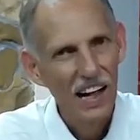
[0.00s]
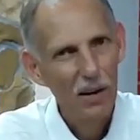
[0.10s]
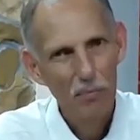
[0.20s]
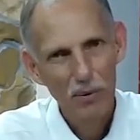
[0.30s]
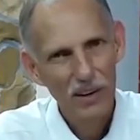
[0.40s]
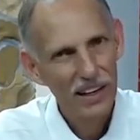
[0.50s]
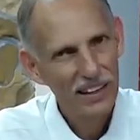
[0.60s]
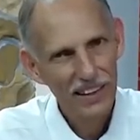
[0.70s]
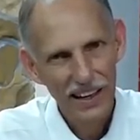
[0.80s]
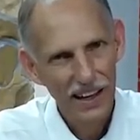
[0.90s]
I am
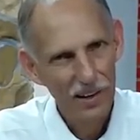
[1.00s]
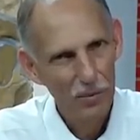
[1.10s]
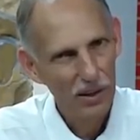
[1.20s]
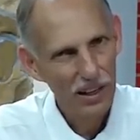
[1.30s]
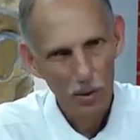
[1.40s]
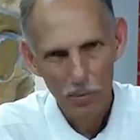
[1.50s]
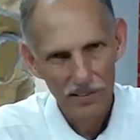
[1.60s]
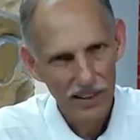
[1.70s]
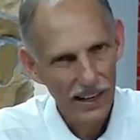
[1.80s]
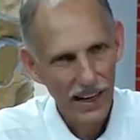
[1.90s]
praying that God will help
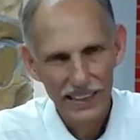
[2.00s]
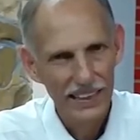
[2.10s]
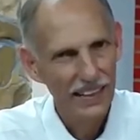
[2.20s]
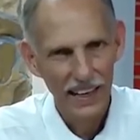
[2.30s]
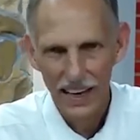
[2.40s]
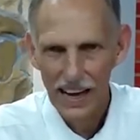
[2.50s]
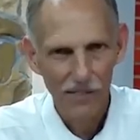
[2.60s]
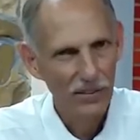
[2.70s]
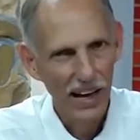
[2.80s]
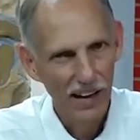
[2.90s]
us that. I need that. I
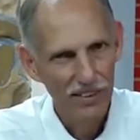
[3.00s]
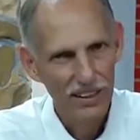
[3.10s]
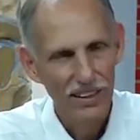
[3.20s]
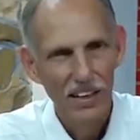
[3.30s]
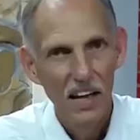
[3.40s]
have to have it.